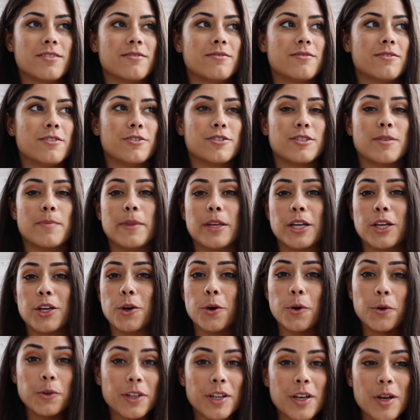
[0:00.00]
There's something
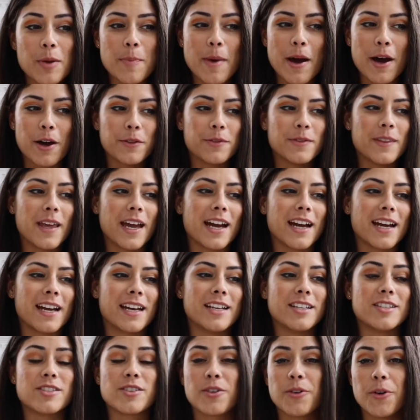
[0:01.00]
golden about
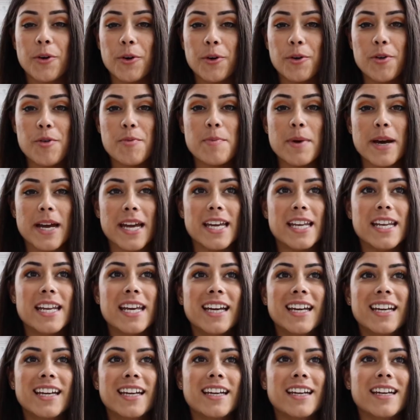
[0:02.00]
that. It's a goal, but
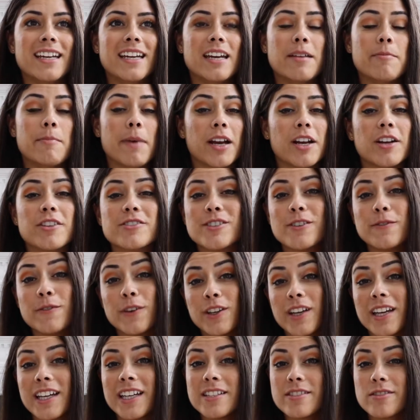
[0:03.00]
it might also
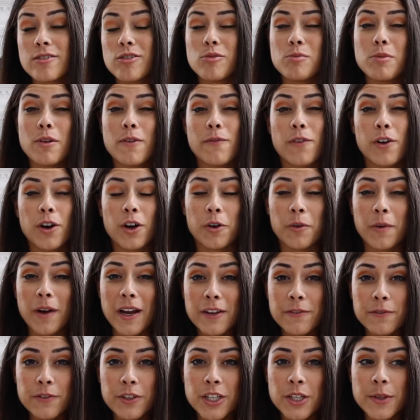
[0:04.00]
feel like it's a little bit far
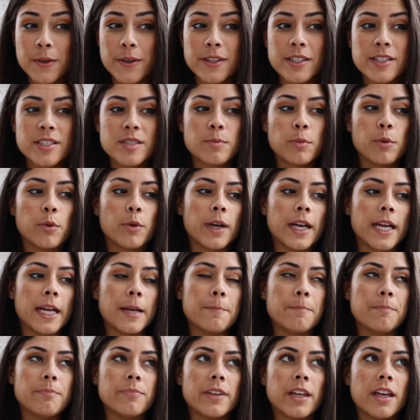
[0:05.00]
away for you at this point.